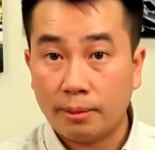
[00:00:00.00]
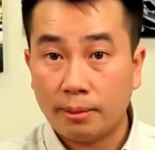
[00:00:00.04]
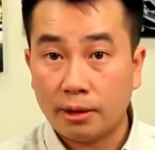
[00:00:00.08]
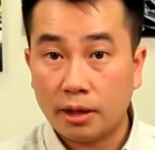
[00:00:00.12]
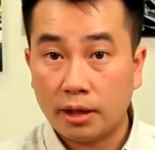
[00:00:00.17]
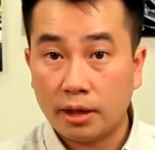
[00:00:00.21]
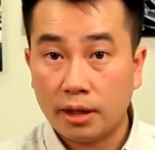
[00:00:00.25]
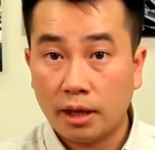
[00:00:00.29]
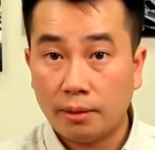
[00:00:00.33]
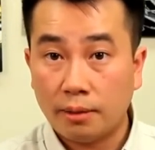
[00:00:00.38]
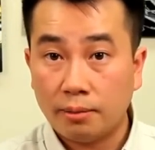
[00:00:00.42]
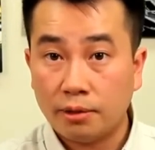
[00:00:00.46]
the
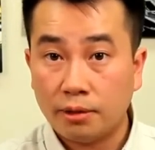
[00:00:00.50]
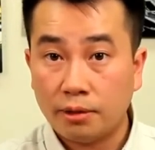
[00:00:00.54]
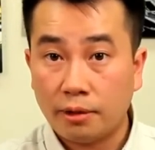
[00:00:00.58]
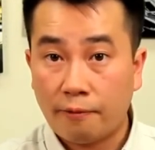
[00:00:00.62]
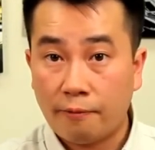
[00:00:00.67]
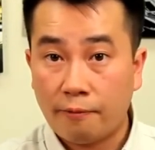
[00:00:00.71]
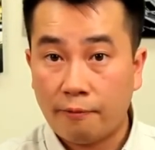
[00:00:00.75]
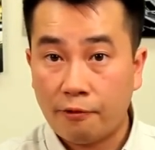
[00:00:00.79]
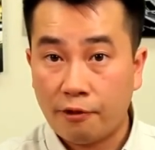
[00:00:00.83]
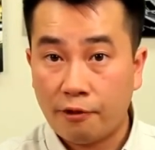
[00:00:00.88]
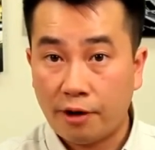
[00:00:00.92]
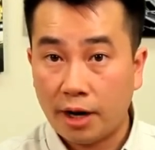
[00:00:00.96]
number of
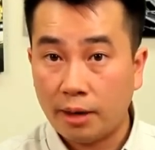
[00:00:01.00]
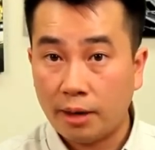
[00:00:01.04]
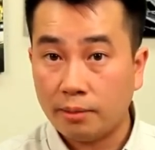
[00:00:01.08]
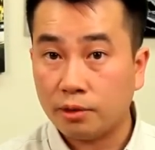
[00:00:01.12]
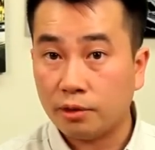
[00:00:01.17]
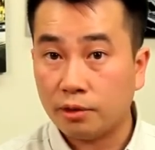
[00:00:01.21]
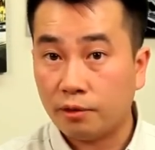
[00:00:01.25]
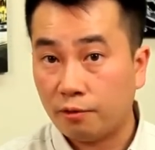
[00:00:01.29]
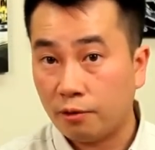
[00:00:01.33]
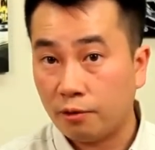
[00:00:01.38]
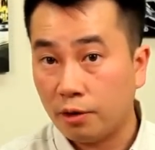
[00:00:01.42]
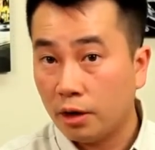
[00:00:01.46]
frames
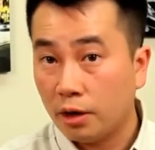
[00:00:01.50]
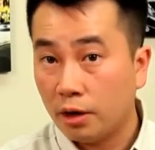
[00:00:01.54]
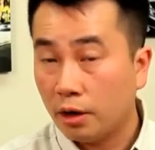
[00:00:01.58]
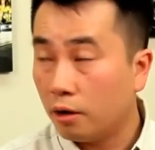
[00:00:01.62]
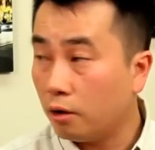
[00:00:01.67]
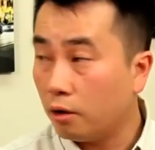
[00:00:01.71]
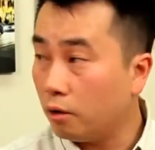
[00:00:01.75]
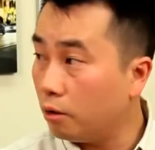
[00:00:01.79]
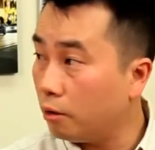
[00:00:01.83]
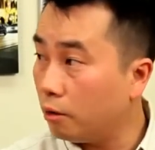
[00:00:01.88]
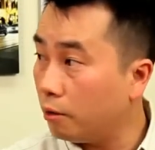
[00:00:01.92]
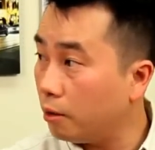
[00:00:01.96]

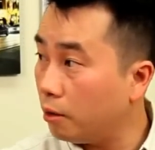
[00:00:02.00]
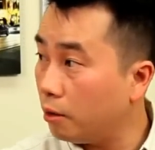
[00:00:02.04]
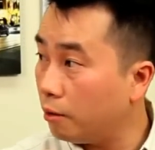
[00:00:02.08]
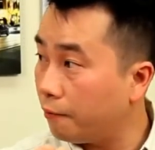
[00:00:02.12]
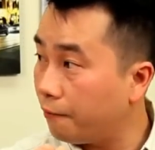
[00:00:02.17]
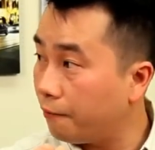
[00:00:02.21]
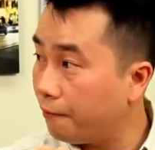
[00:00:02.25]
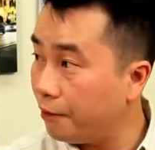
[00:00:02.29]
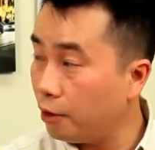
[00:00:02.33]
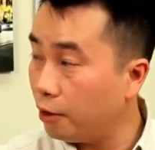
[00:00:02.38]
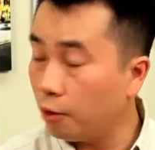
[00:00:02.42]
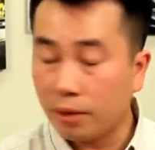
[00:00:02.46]
or
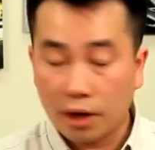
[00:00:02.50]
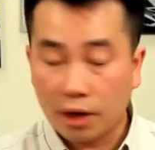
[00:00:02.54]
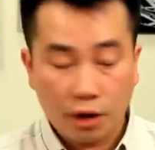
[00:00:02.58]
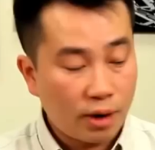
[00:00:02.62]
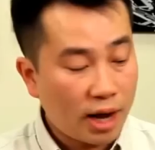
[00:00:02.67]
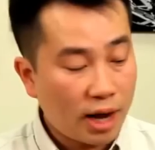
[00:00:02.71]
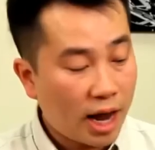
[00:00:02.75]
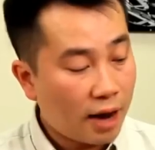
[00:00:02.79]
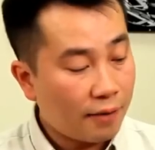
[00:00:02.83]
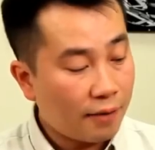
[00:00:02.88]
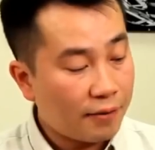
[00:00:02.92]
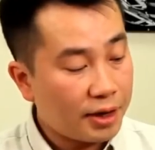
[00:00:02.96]
film that you
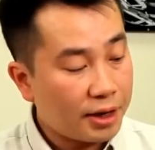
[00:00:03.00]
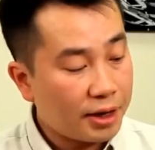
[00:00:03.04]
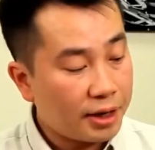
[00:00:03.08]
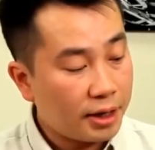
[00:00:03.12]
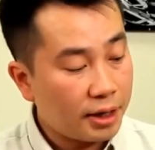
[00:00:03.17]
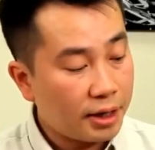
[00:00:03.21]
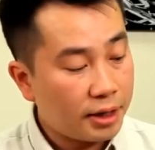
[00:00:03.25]
have in it.